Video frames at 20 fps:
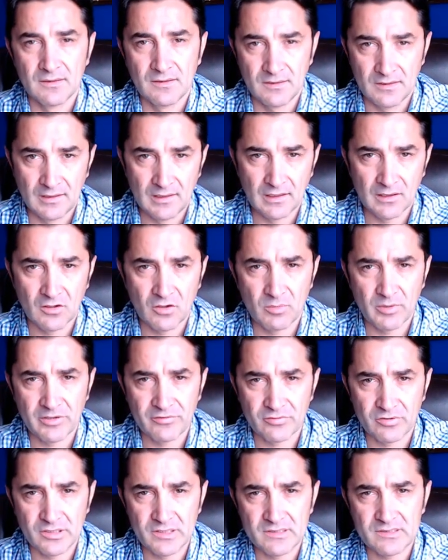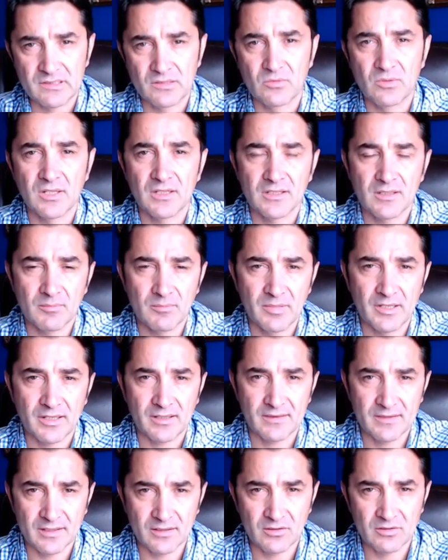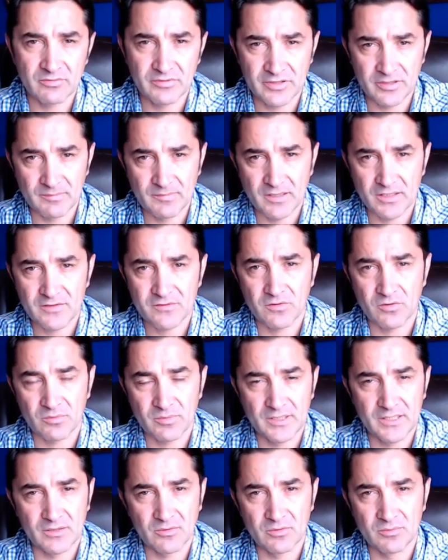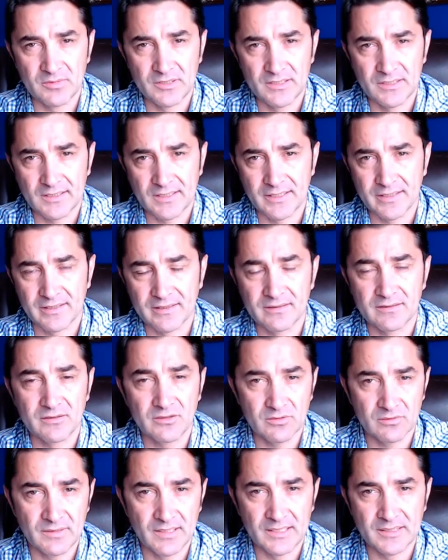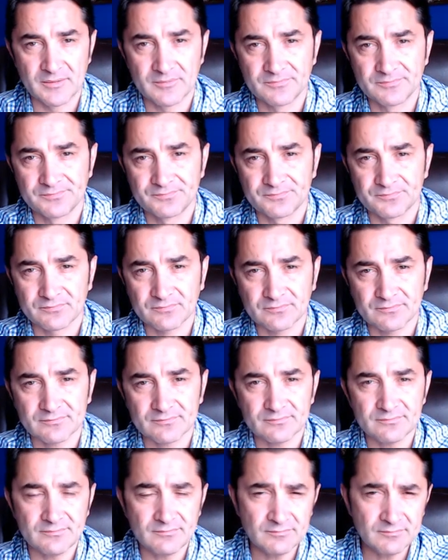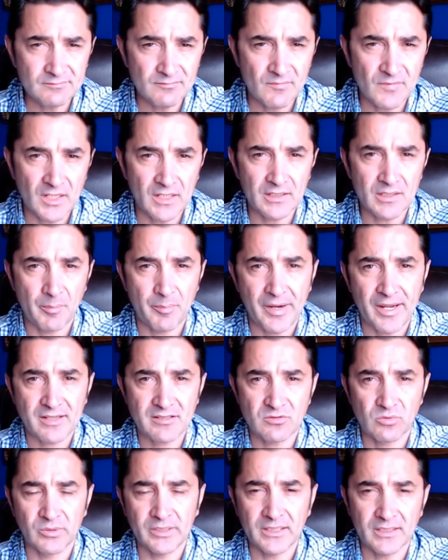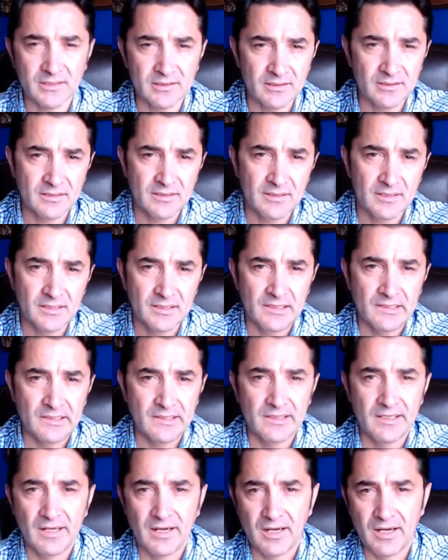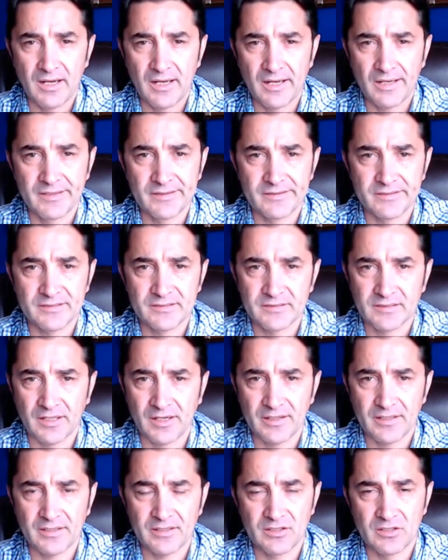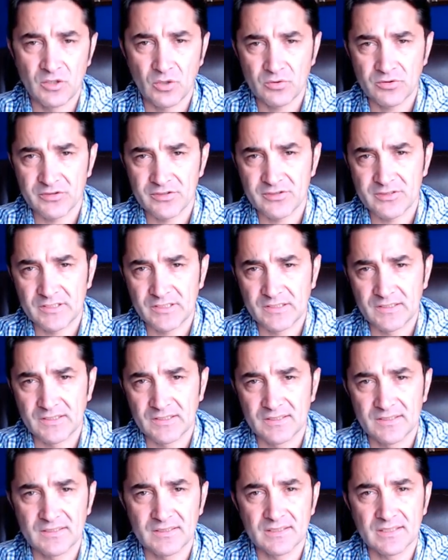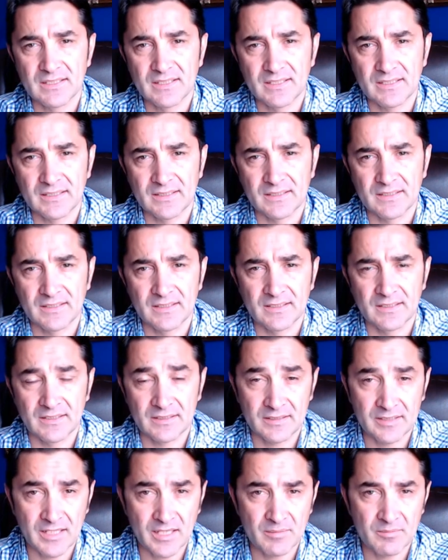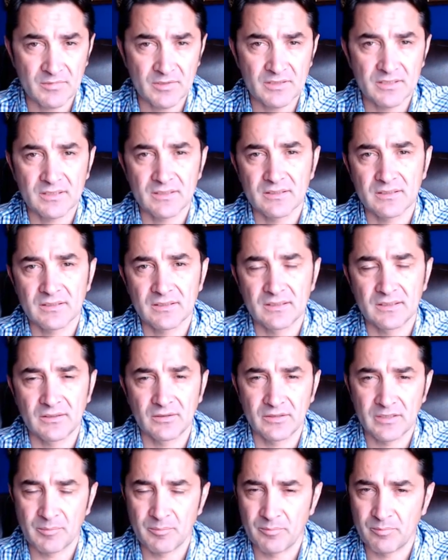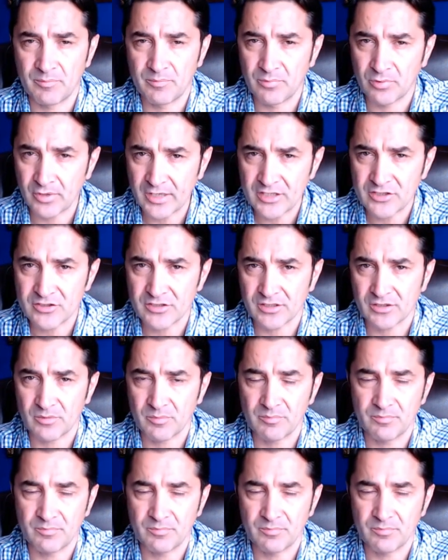Hello, my friends, and welcome back. Thank you very much for being with me again today. In the past week, I started noticing an attempt or a pressure